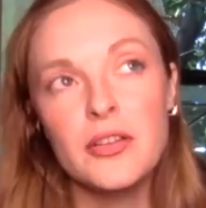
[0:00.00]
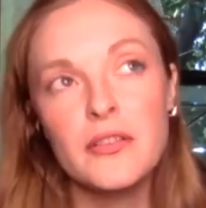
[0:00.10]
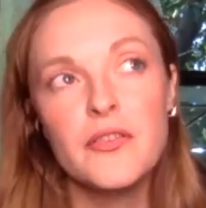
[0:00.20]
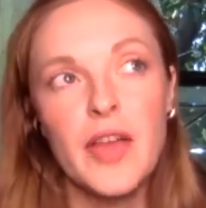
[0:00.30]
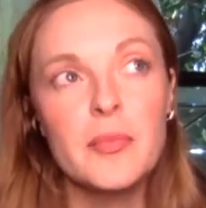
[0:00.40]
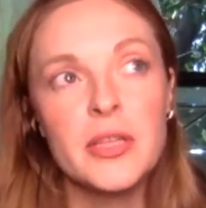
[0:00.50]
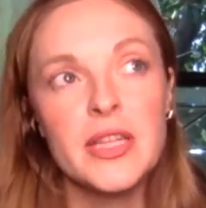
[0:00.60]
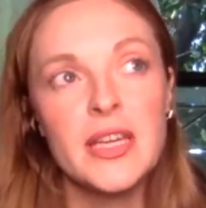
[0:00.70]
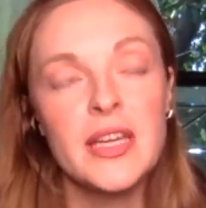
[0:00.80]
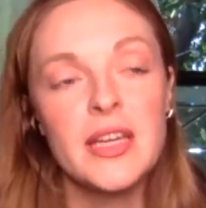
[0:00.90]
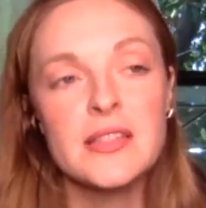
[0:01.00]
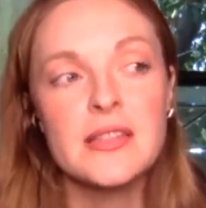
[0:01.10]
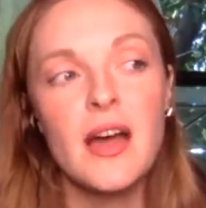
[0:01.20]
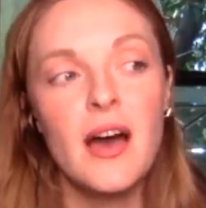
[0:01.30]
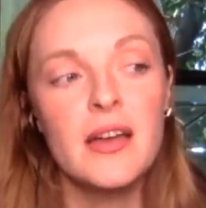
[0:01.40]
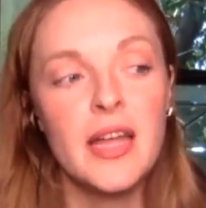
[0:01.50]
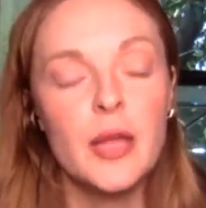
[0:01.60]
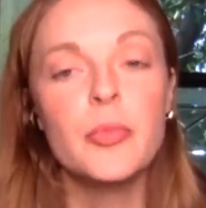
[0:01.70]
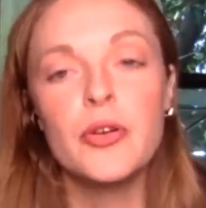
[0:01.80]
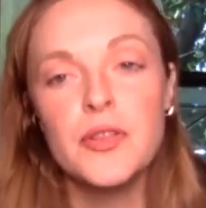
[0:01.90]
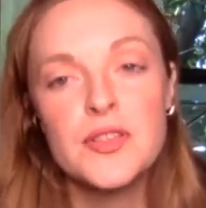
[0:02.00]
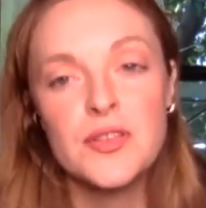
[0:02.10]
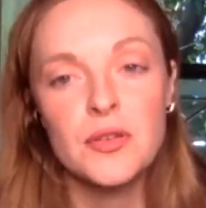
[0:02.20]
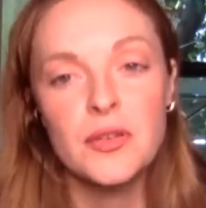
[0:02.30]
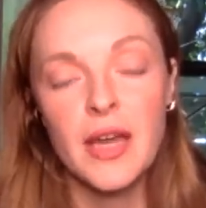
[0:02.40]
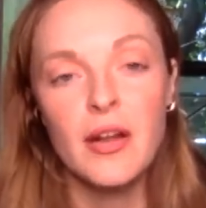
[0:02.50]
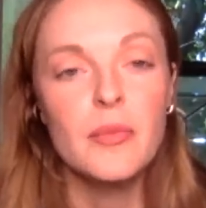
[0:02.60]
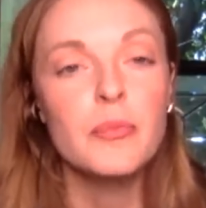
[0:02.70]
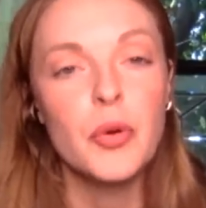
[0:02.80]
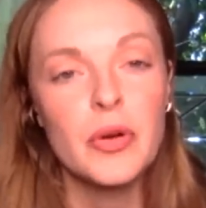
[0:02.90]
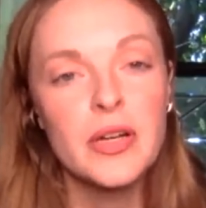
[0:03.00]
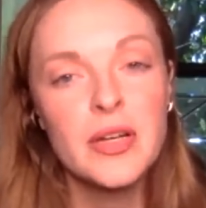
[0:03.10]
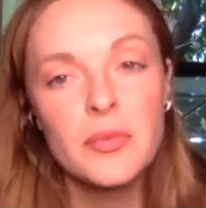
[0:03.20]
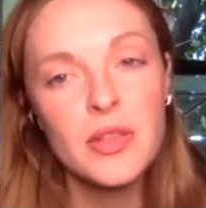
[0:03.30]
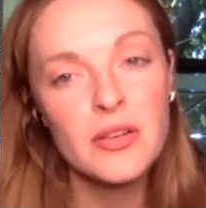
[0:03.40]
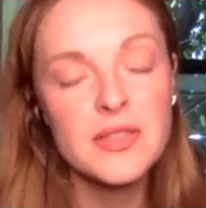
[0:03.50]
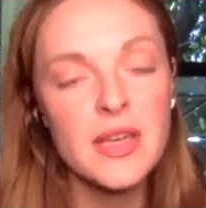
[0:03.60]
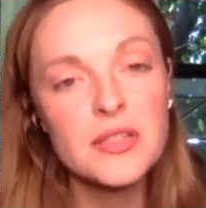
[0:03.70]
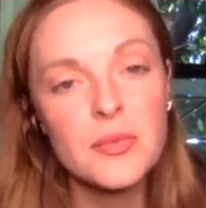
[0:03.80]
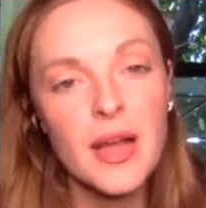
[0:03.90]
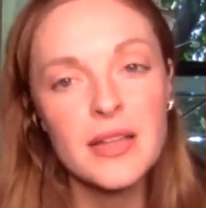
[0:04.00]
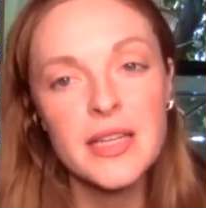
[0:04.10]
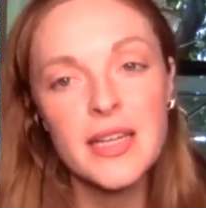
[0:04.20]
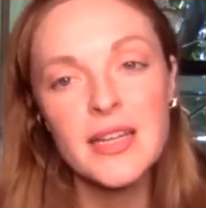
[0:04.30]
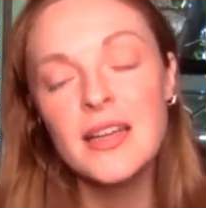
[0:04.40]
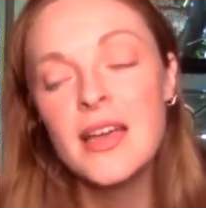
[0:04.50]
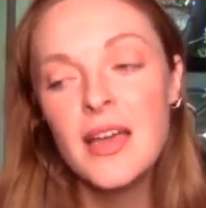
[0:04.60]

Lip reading: family is not able to get on board with your sexuality.